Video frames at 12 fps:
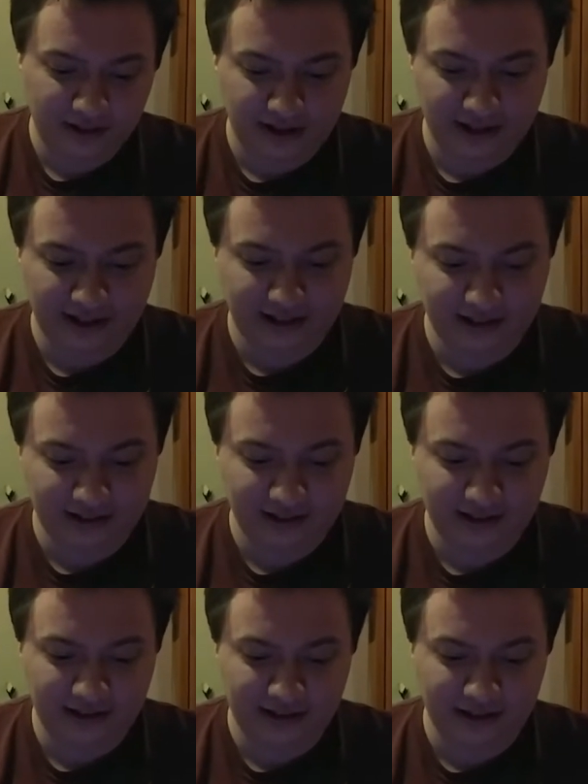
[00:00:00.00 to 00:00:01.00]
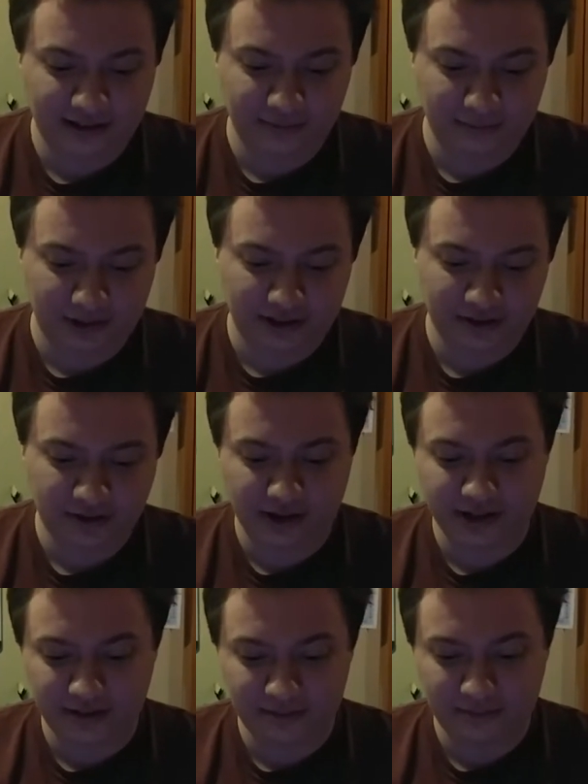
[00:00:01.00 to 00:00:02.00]
I had a block
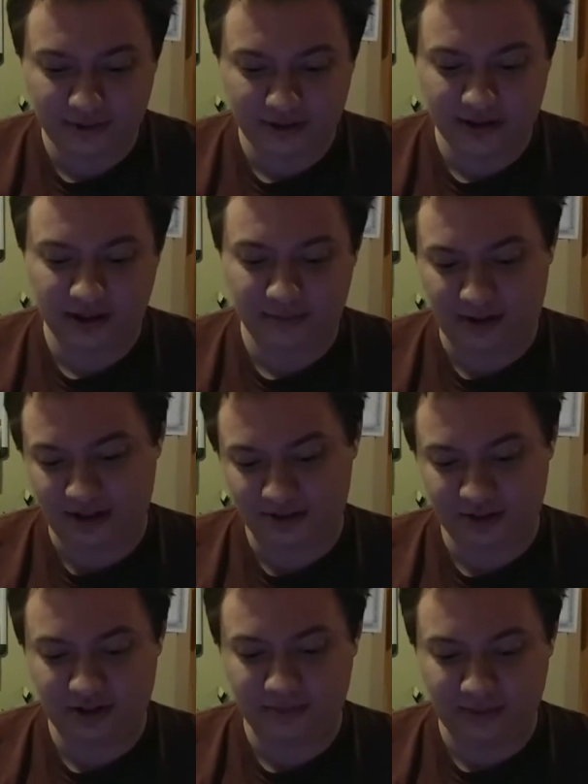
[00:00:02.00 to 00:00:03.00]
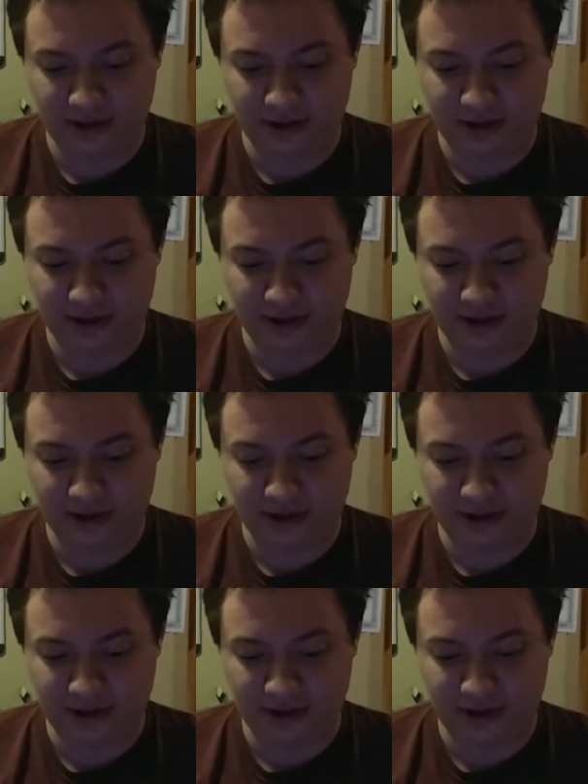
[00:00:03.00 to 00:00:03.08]
dragon BA matchup